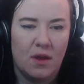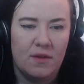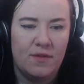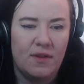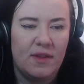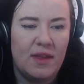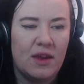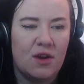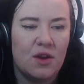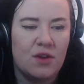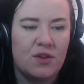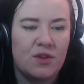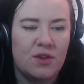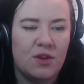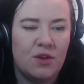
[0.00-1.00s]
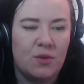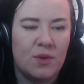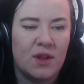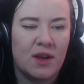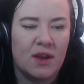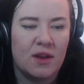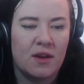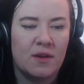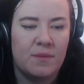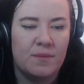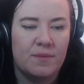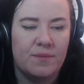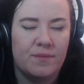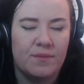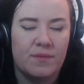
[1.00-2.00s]
I feel like they could do with like a...
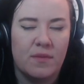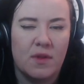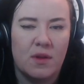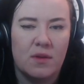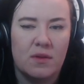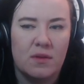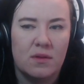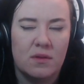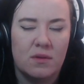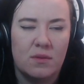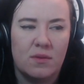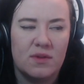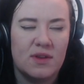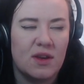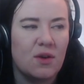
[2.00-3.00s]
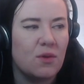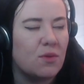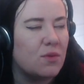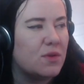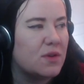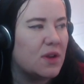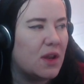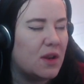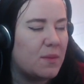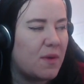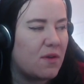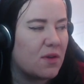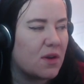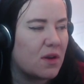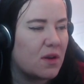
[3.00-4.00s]
What's it called in
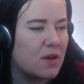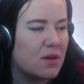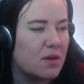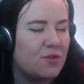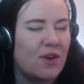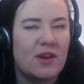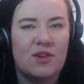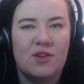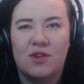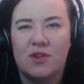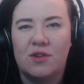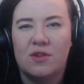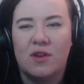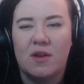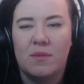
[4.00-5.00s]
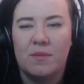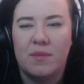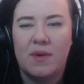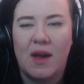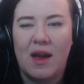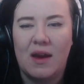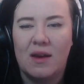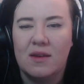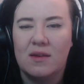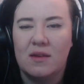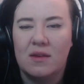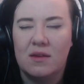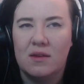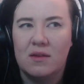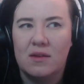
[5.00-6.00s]
America? Trash
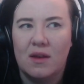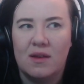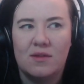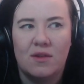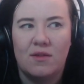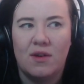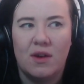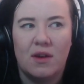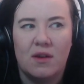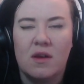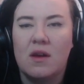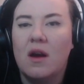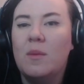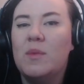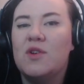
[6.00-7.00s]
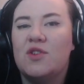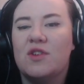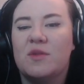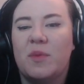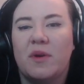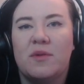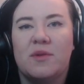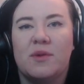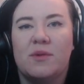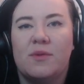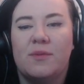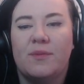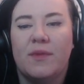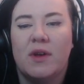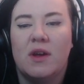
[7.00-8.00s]
compactor? That's not right. Garbage disposal
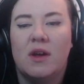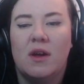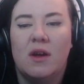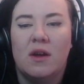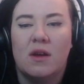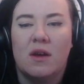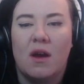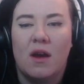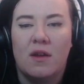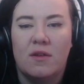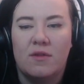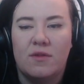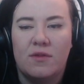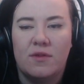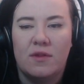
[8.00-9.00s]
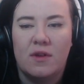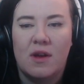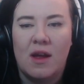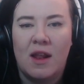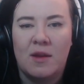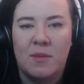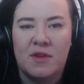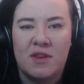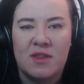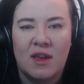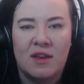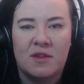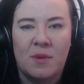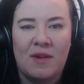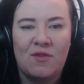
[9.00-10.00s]
kind of element to
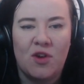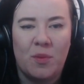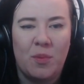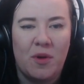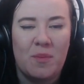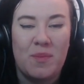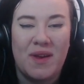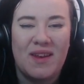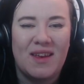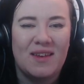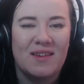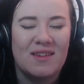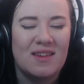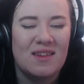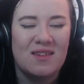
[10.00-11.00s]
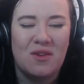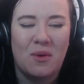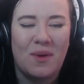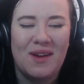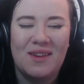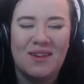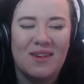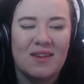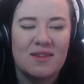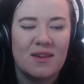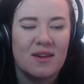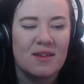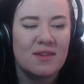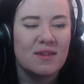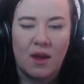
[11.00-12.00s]
things. We haven't got to put a bin in because it doesn't quite look as
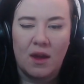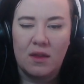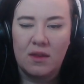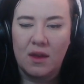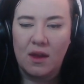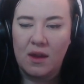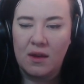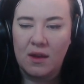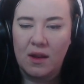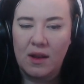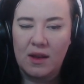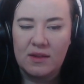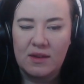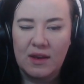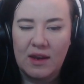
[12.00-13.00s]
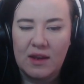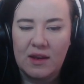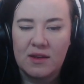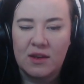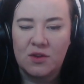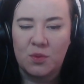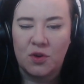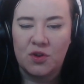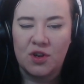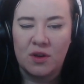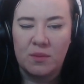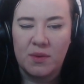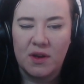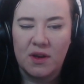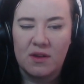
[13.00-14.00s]
nice. And then let's stick in a
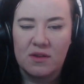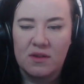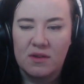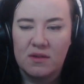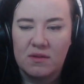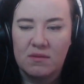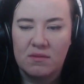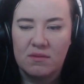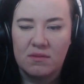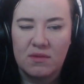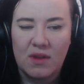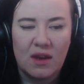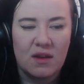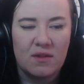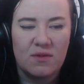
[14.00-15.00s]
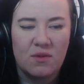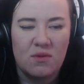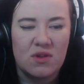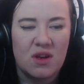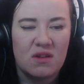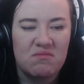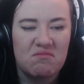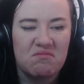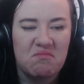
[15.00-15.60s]
dishwasher because they can afford it.